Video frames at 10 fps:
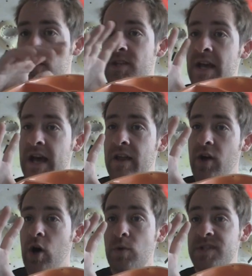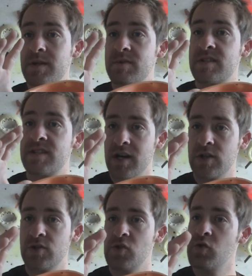goes, and the holes seem to
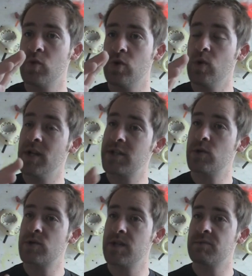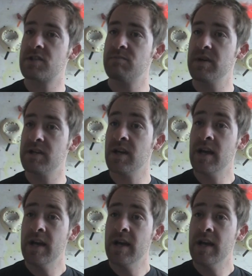suck to the wall and don't seem to spin.